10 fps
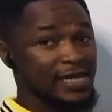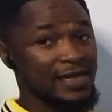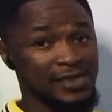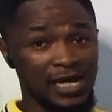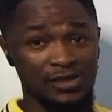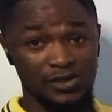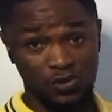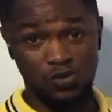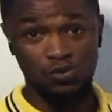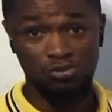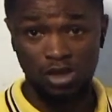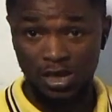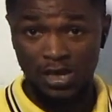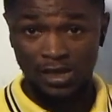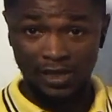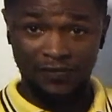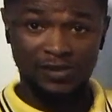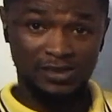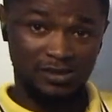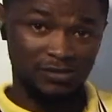the idea. So if
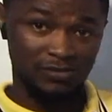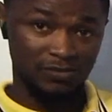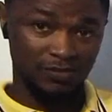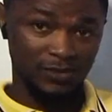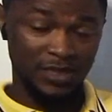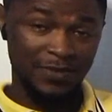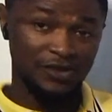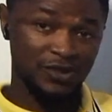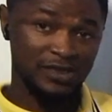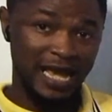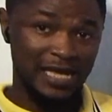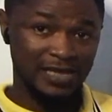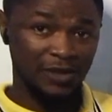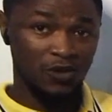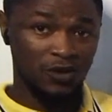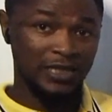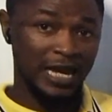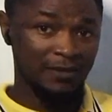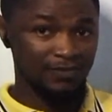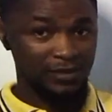it's the matrix has an
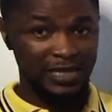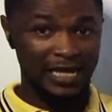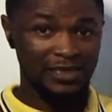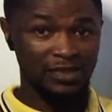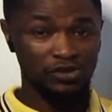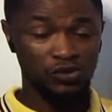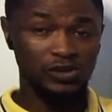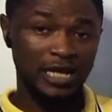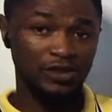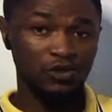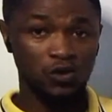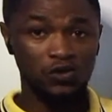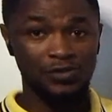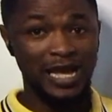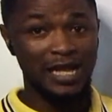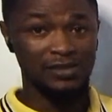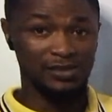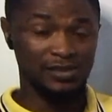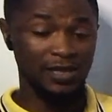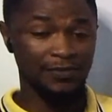order that the rows and the columns are the
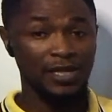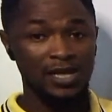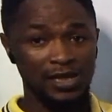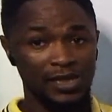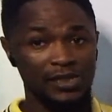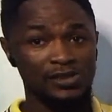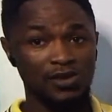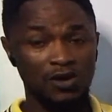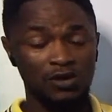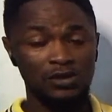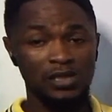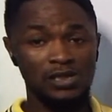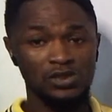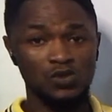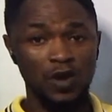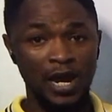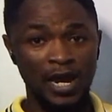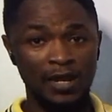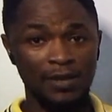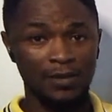same, it is called a
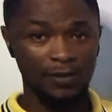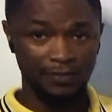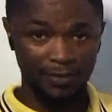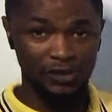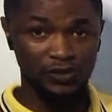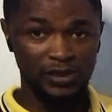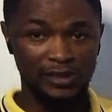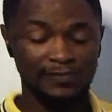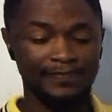square matrix.